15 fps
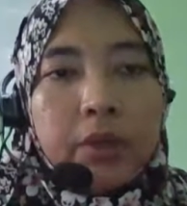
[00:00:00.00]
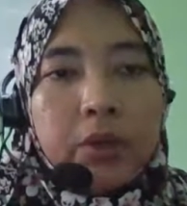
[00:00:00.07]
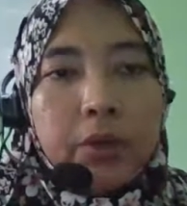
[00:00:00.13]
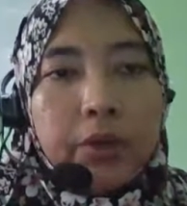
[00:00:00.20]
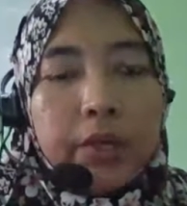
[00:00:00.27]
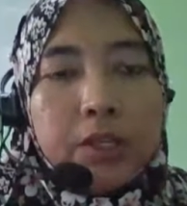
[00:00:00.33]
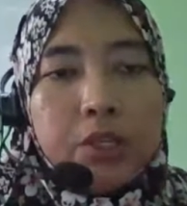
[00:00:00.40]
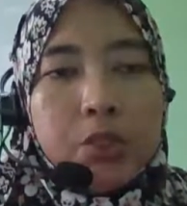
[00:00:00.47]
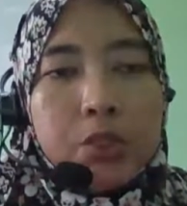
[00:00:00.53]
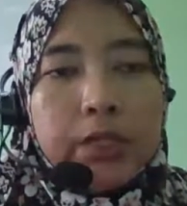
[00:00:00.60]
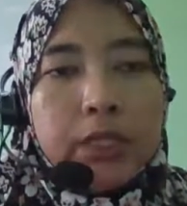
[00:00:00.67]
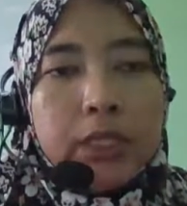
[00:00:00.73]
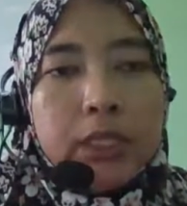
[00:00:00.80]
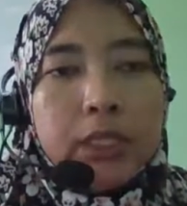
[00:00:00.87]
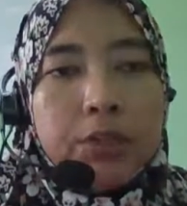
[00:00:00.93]
Okay, so
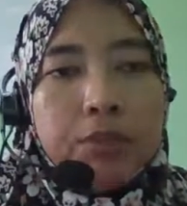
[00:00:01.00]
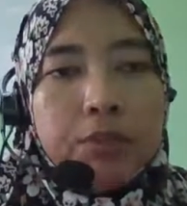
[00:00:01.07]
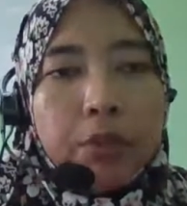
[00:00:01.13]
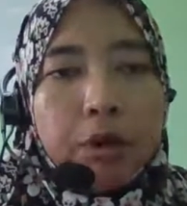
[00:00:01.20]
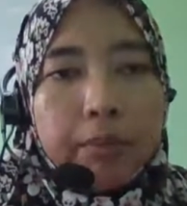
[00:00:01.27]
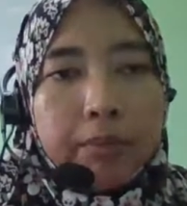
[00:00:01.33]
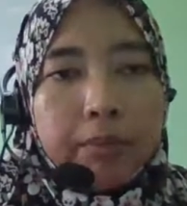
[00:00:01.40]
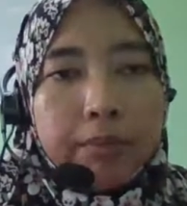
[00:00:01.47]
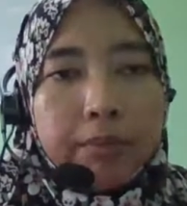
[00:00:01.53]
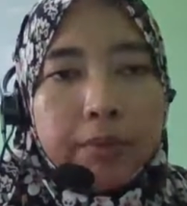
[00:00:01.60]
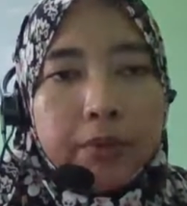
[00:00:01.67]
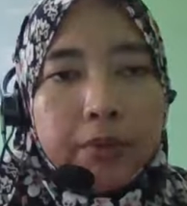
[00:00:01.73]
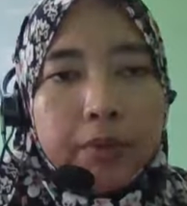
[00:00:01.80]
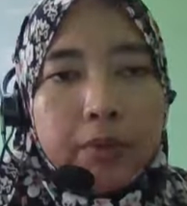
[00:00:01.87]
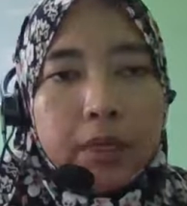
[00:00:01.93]
the third form
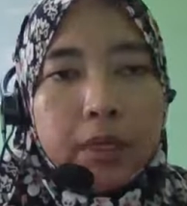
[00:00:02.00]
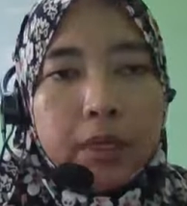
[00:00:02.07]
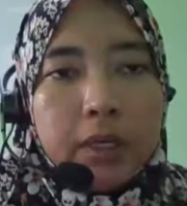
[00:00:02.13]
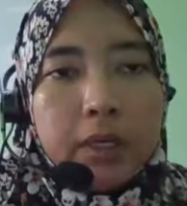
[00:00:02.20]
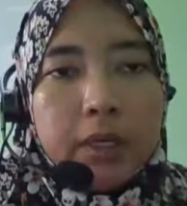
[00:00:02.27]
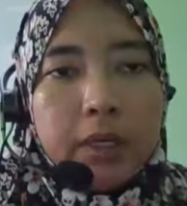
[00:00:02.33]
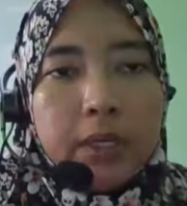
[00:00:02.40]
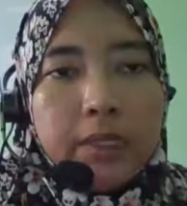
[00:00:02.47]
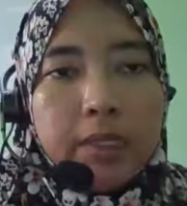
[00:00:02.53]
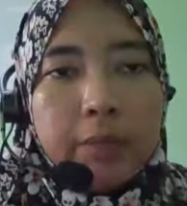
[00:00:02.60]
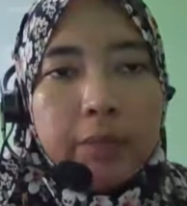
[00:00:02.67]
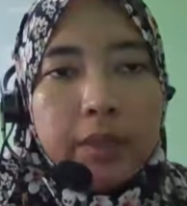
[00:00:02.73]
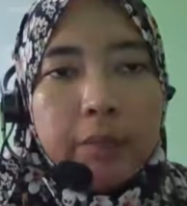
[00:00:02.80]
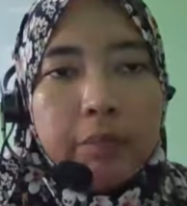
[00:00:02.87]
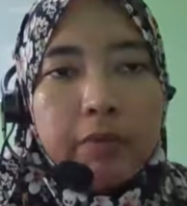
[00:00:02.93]
in the
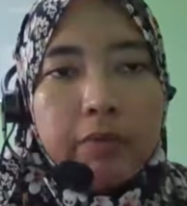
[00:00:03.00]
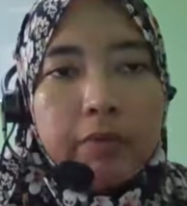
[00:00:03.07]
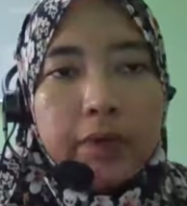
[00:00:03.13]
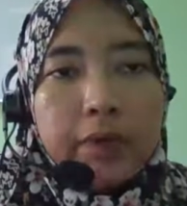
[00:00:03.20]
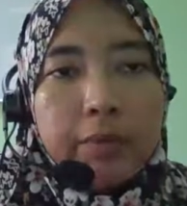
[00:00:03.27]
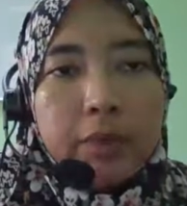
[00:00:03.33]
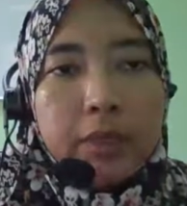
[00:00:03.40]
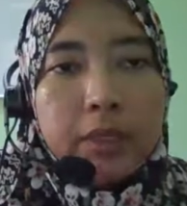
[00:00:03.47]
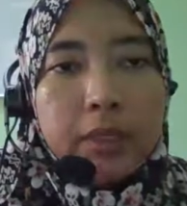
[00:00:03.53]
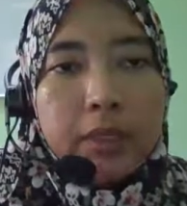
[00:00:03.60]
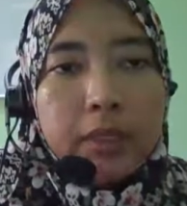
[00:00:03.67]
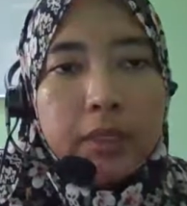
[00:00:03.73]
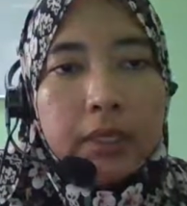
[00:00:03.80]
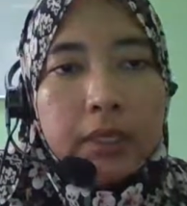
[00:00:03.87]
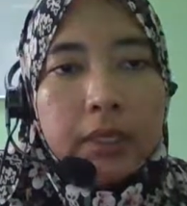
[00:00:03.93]
separable variable,
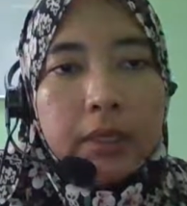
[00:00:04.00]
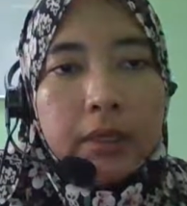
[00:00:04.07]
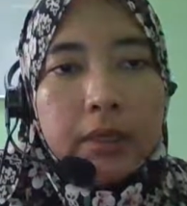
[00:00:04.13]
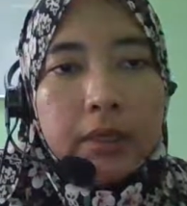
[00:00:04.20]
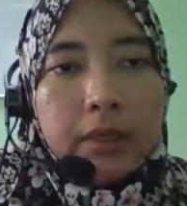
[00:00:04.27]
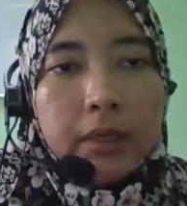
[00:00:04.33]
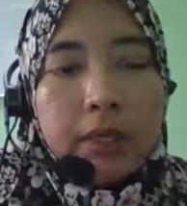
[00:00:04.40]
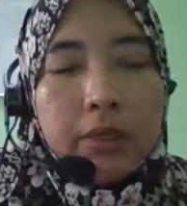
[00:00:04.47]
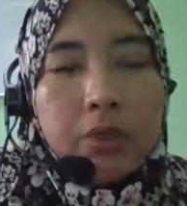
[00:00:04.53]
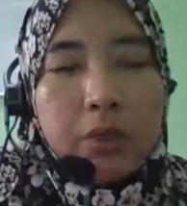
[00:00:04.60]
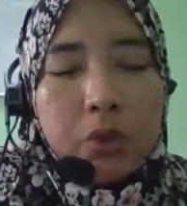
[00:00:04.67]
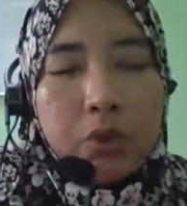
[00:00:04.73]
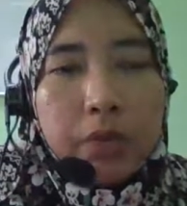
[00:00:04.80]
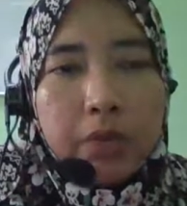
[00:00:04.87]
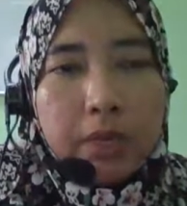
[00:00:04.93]
okay, it
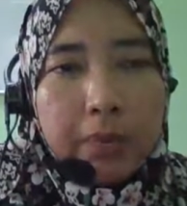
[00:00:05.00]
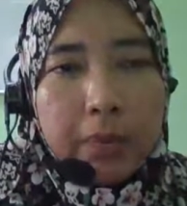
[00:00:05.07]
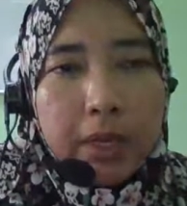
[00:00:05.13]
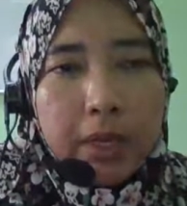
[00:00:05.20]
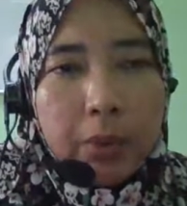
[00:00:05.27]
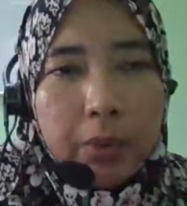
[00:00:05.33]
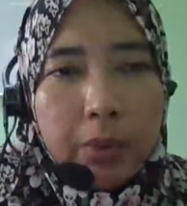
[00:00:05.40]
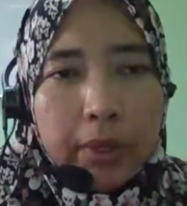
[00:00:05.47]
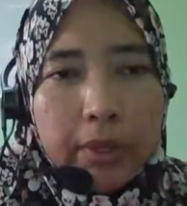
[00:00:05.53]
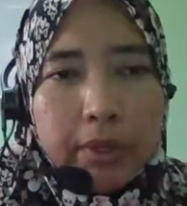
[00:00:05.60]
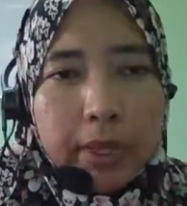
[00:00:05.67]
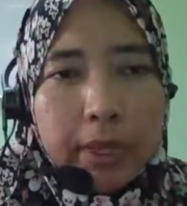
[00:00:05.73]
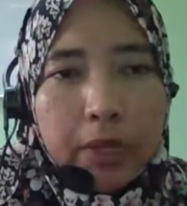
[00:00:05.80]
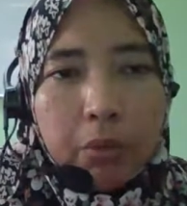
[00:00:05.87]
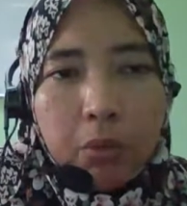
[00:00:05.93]
looks similar with the
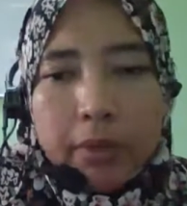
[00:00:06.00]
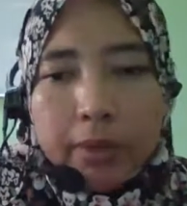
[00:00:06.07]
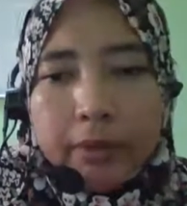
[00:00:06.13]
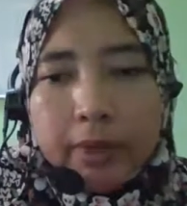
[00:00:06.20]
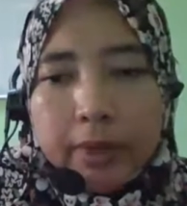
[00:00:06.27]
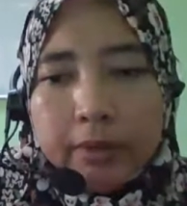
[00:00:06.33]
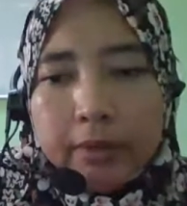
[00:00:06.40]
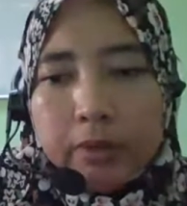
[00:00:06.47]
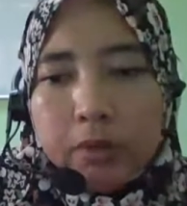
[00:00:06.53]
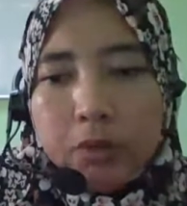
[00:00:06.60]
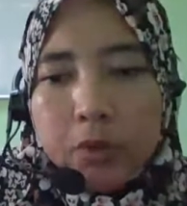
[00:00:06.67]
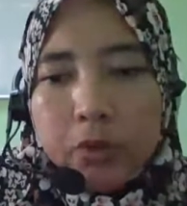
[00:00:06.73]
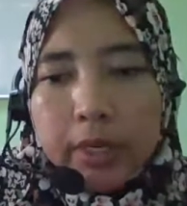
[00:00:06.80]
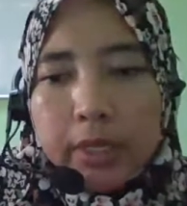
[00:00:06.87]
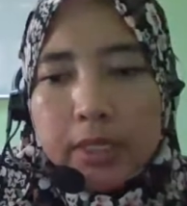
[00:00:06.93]
second one, right?
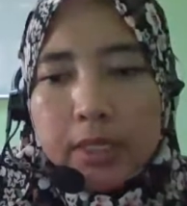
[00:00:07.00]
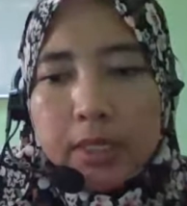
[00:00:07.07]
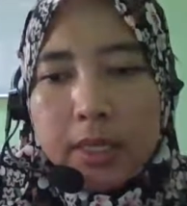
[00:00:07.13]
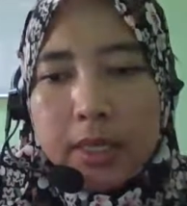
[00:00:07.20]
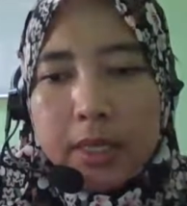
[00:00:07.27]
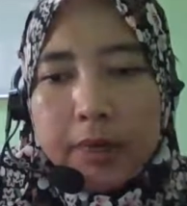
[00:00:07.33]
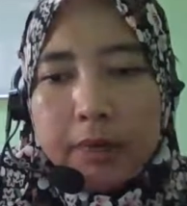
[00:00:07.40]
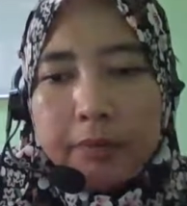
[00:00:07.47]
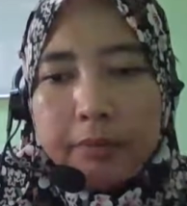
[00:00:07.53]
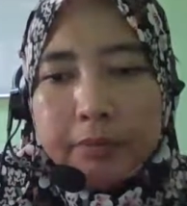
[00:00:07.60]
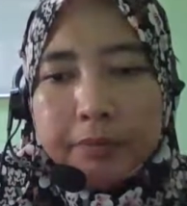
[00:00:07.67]
So you can see here.